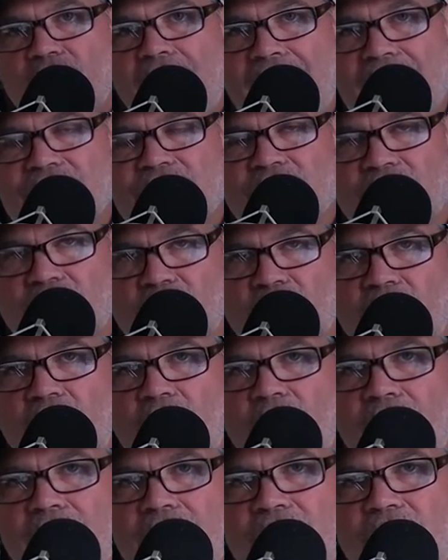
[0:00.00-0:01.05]
grass to
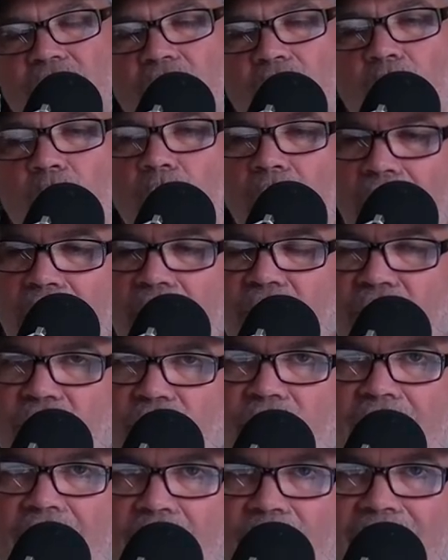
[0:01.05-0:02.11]
grow, and you don't want to
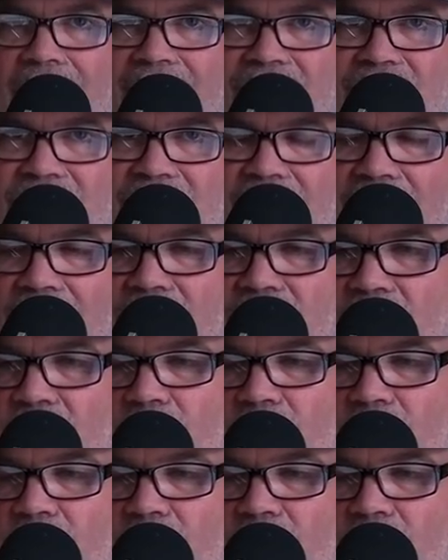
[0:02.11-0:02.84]
do that when it's sick. It's